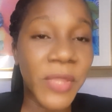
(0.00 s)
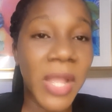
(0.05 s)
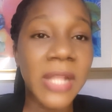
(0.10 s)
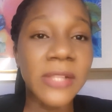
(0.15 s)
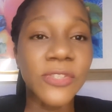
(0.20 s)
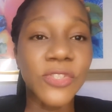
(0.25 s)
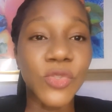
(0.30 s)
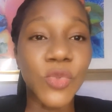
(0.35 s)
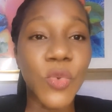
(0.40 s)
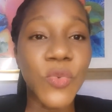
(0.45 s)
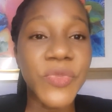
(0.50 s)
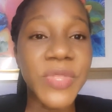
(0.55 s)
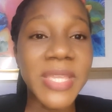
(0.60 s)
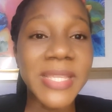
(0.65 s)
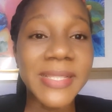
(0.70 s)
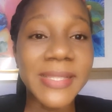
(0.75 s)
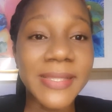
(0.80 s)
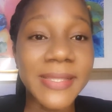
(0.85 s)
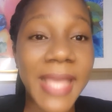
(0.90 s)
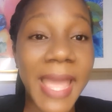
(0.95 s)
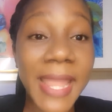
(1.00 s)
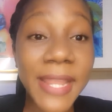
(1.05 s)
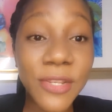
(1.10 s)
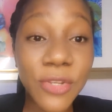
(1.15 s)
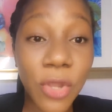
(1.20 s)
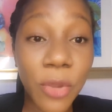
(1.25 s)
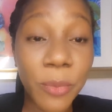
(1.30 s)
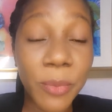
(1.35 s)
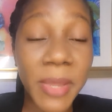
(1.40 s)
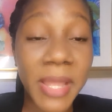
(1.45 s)
And so they
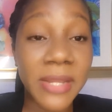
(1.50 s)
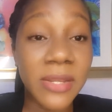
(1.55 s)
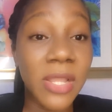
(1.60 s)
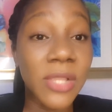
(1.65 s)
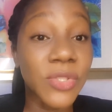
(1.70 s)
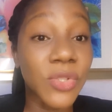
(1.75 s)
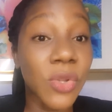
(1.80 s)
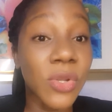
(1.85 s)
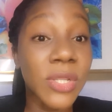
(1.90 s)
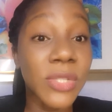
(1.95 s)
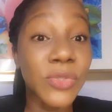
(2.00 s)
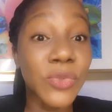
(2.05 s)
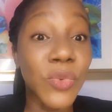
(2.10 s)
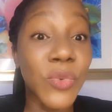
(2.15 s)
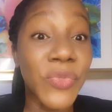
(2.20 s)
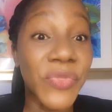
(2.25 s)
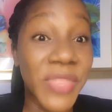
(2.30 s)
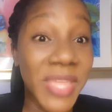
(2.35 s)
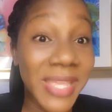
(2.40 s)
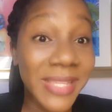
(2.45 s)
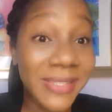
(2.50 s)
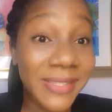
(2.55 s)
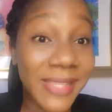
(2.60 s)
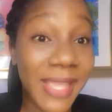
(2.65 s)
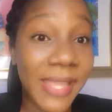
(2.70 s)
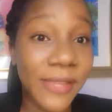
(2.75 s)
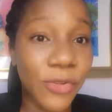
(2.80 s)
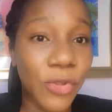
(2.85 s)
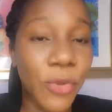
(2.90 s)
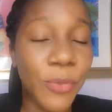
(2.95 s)
sign up, and not only do they
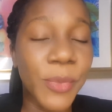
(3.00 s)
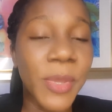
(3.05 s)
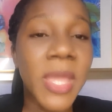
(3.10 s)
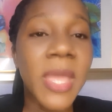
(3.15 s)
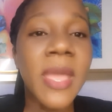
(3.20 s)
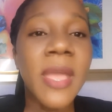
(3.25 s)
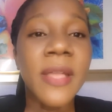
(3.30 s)
sign up,